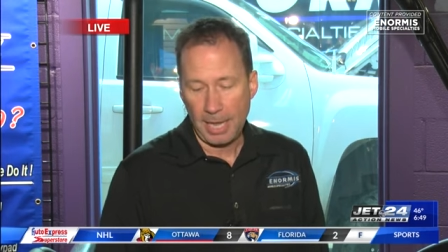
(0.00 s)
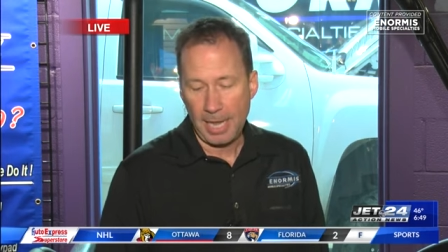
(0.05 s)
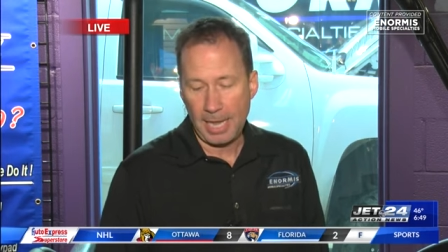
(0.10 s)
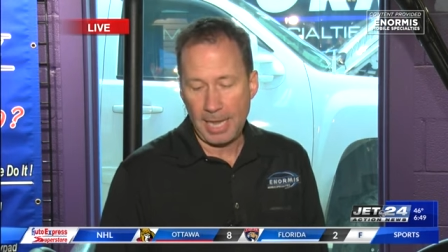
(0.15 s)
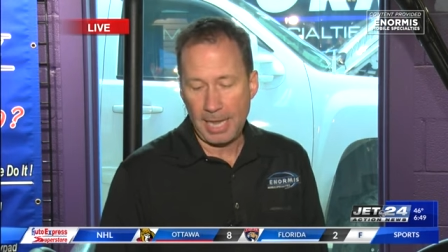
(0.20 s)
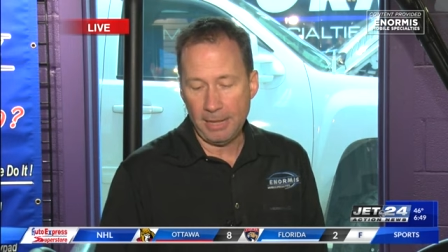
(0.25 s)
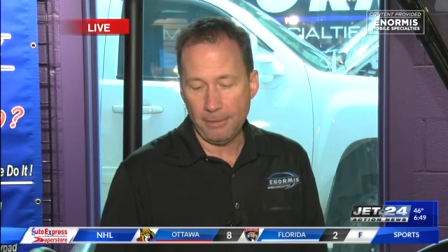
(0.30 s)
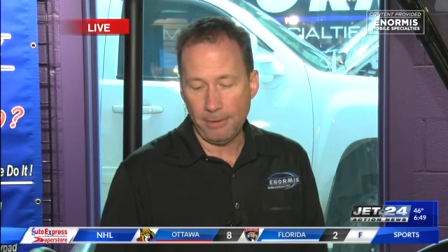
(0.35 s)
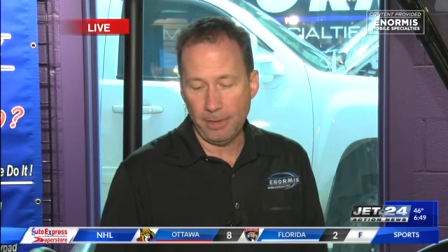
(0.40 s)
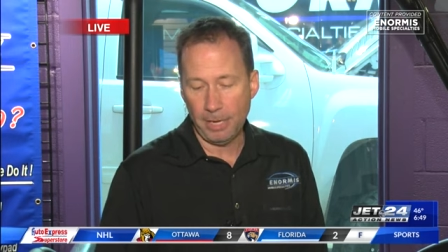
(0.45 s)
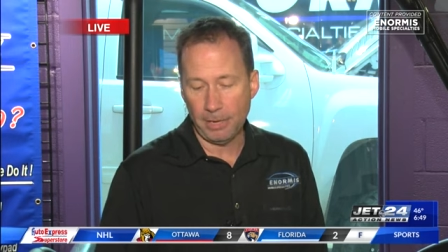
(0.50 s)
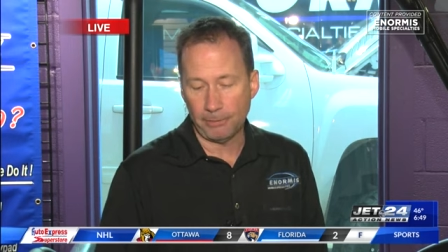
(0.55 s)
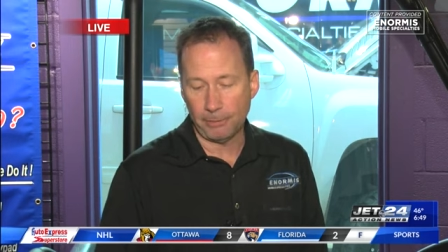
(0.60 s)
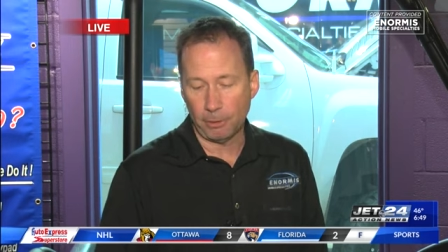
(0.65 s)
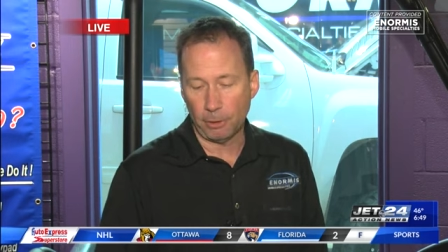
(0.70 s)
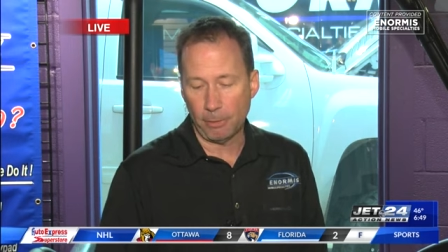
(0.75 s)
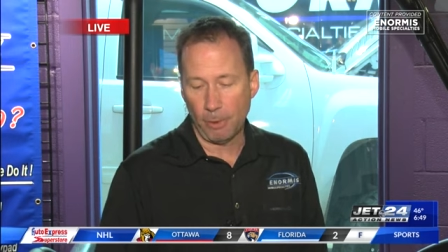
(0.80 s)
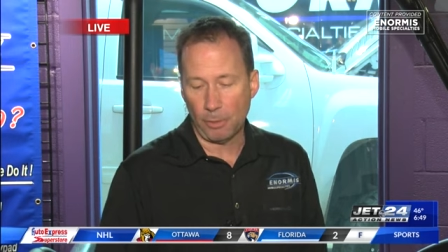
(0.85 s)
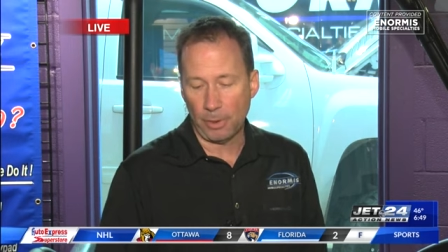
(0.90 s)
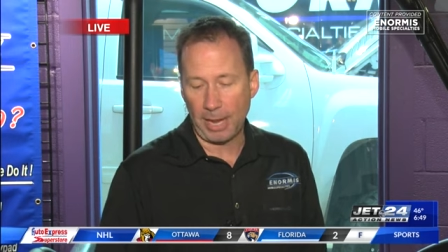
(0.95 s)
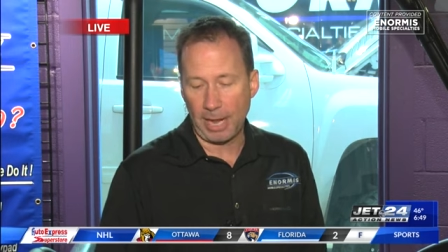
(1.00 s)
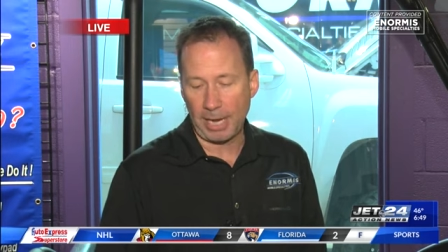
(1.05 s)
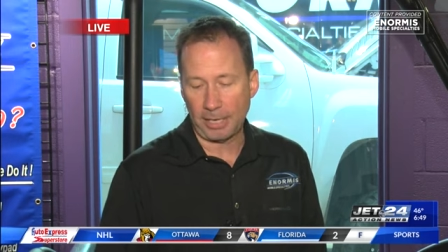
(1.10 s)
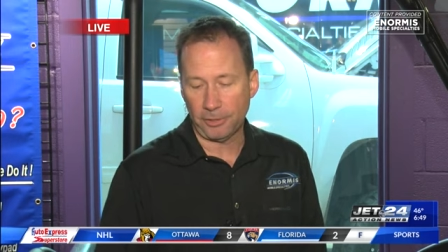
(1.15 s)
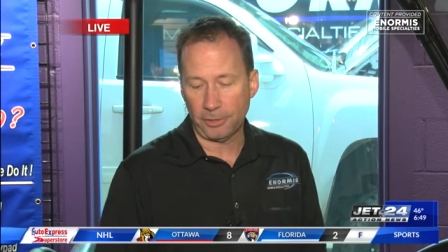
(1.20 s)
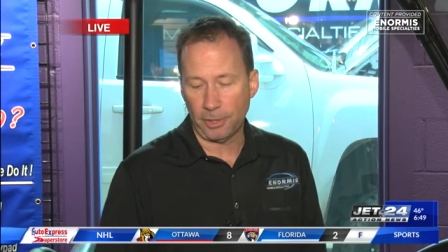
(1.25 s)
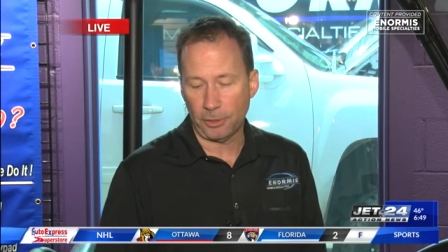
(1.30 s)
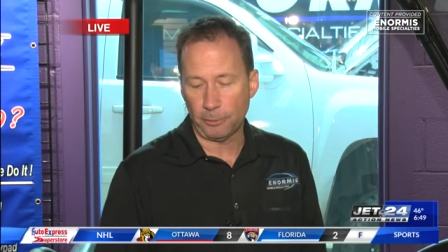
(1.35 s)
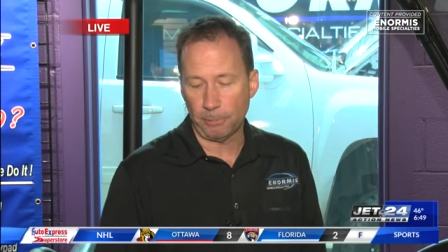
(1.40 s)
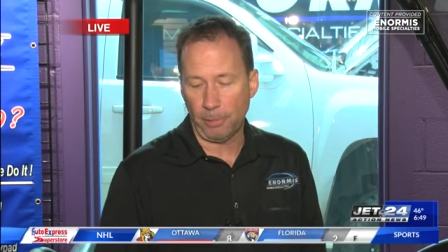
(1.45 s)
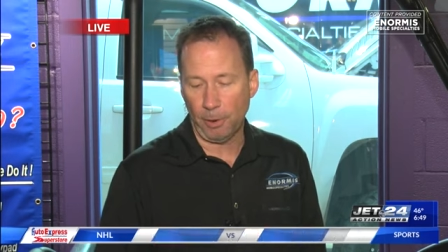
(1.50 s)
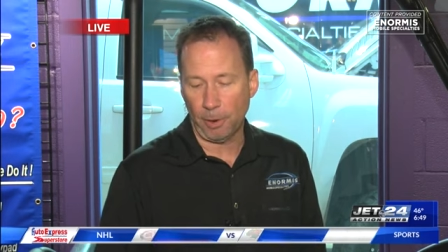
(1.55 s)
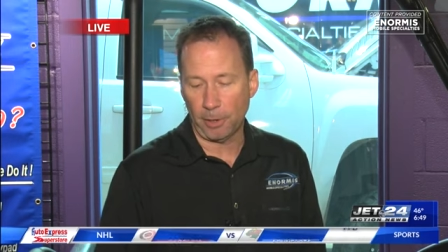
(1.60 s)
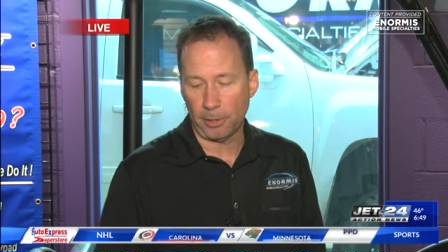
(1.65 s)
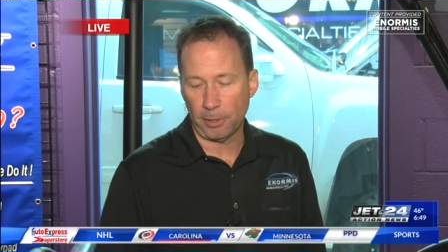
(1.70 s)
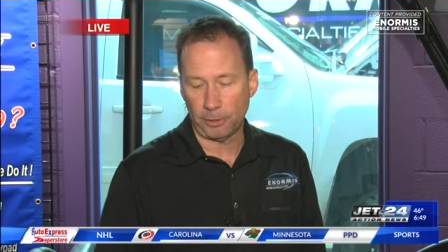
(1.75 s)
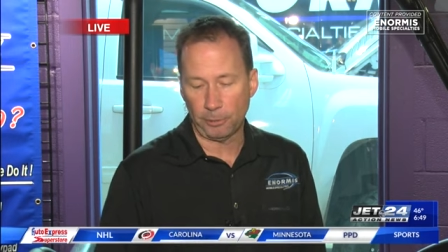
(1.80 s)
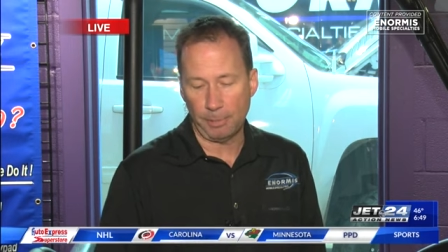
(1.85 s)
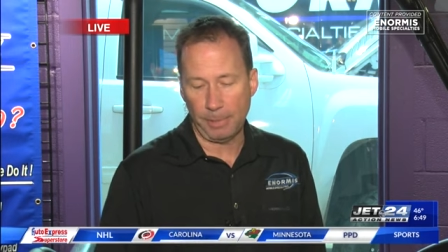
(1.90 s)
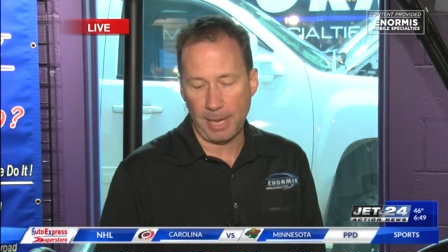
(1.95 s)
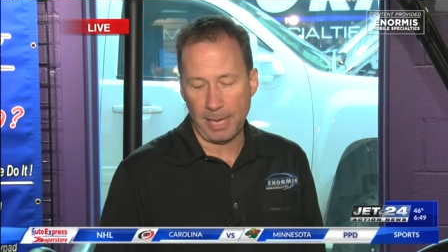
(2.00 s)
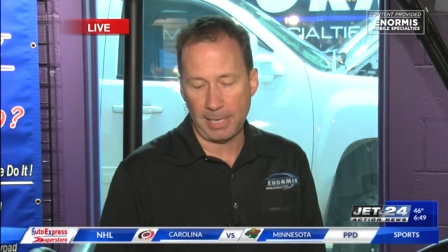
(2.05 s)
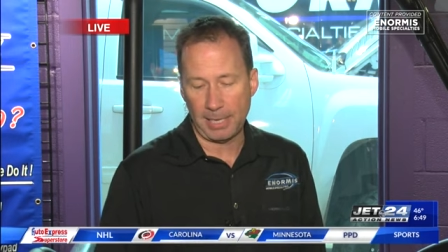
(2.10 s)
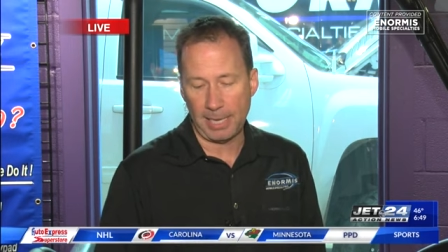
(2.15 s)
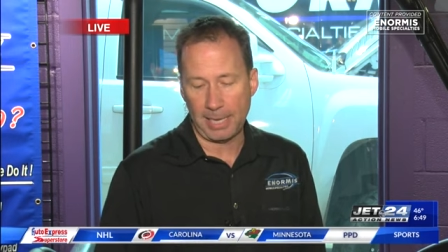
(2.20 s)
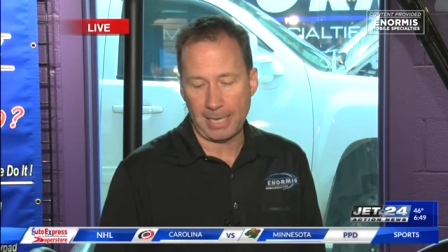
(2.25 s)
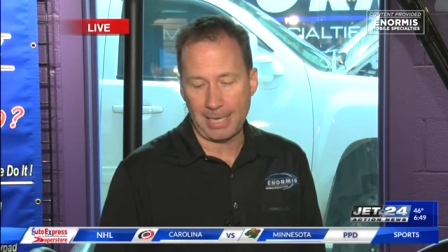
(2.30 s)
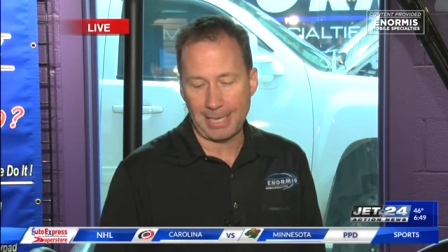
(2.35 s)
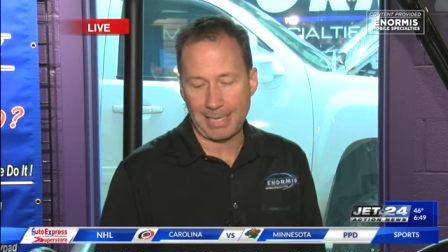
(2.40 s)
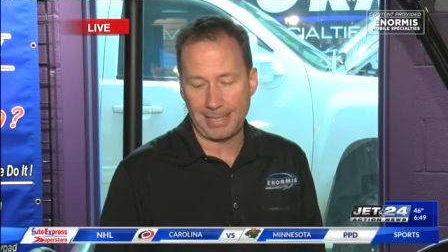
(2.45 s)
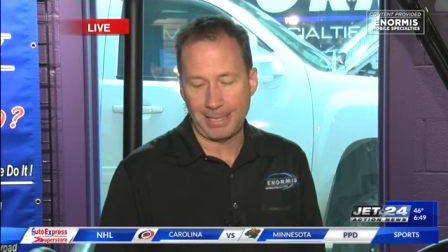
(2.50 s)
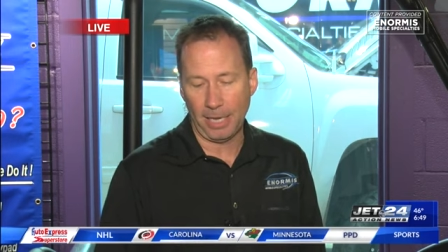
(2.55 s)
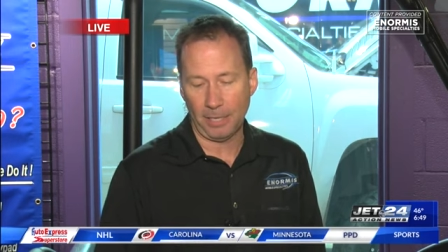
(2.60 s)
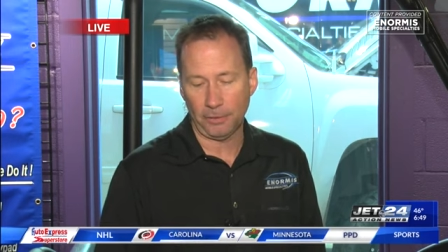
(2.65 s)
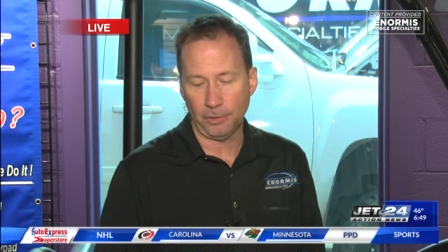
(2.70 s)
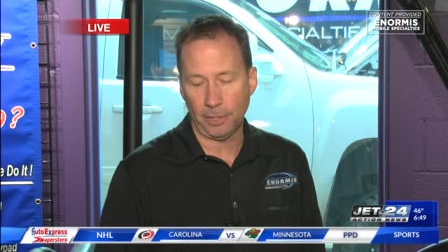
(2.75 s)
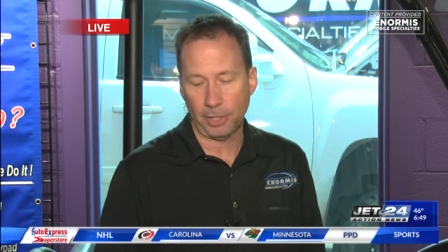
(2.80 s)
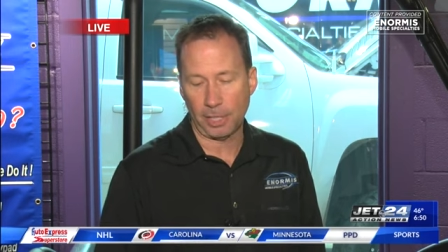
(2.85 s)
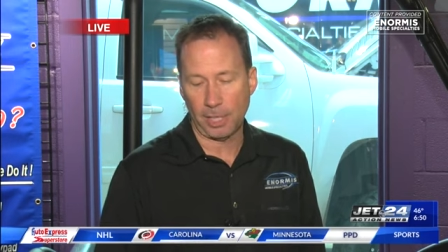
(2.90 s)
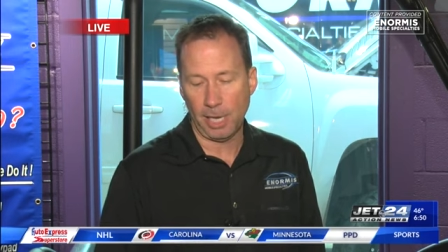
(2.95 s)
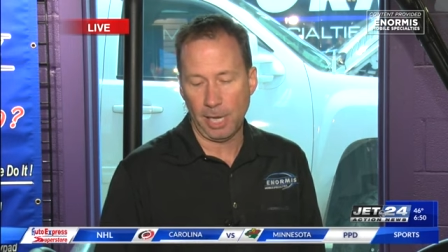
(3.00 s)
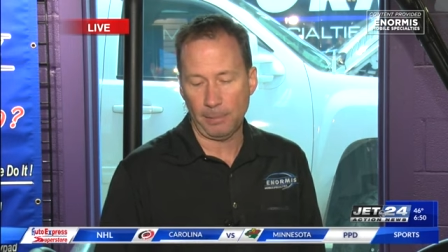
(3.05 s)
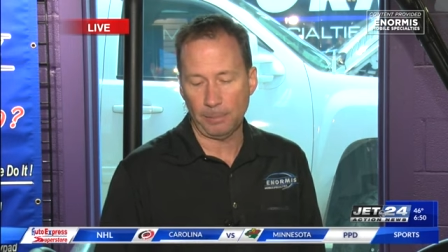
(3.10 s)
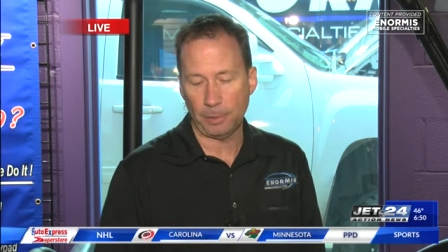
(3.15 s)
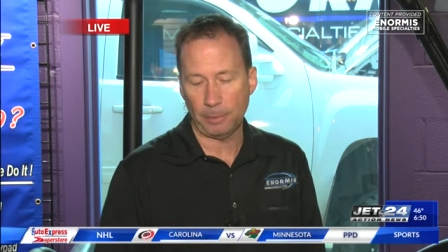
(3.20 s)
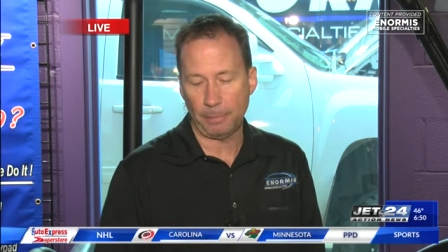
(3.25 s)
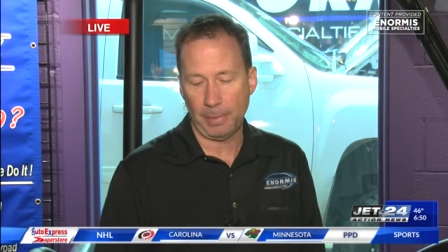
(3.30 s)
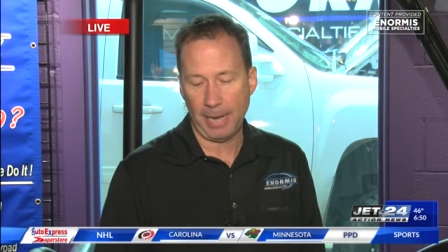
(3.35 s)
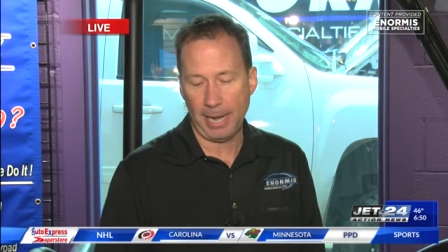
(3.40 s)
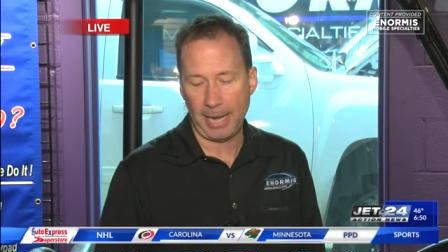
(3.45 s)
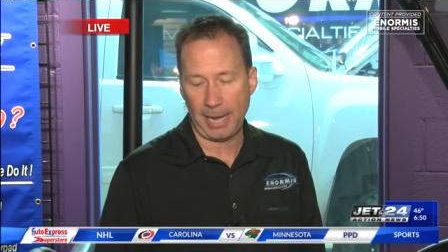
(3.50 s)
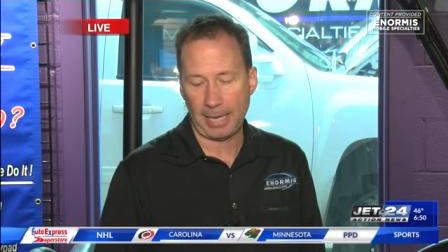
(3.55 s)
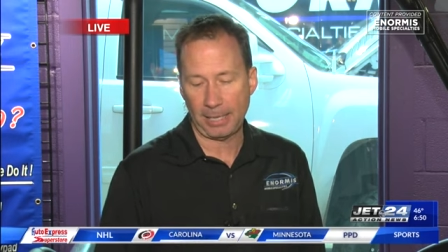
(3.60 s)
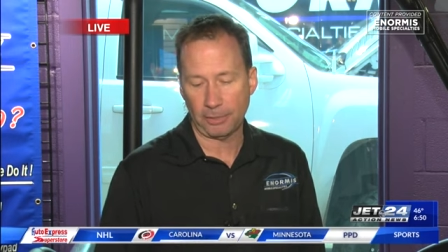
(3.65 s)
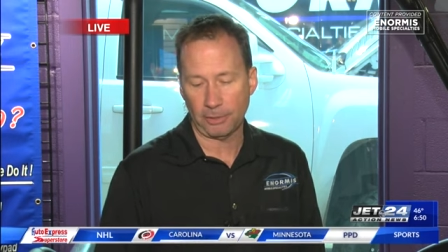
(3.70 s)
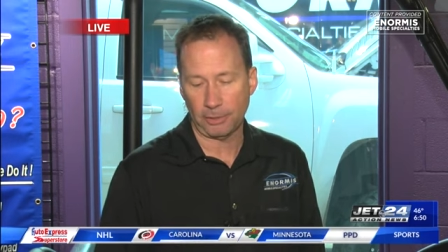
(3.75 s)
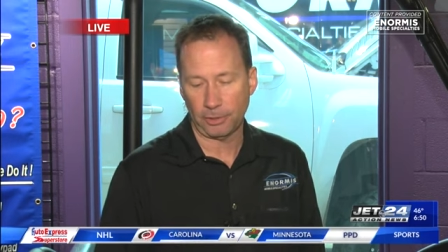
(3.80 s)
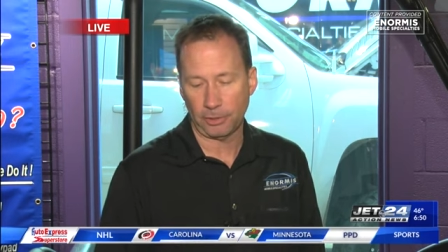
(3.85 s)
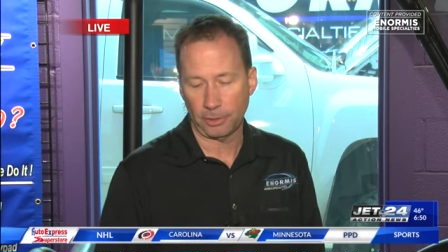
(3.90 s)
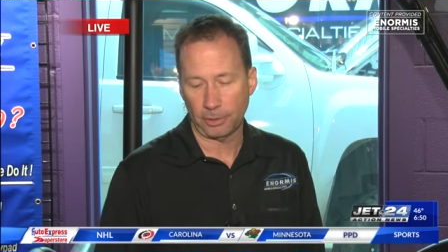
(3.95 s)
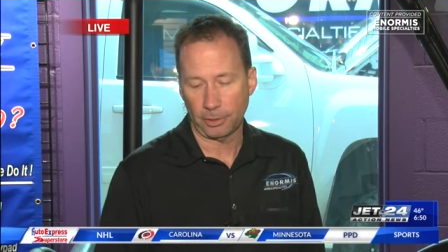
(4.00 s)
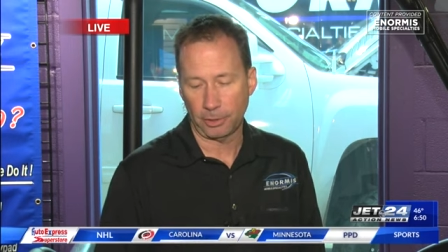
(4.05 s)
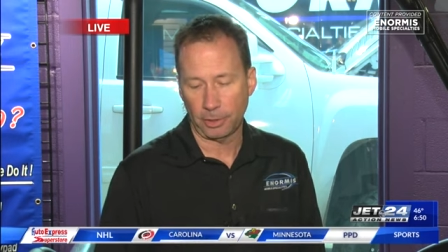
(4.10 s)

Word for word: Even if the remote access part of this mandate doesn't come to pass,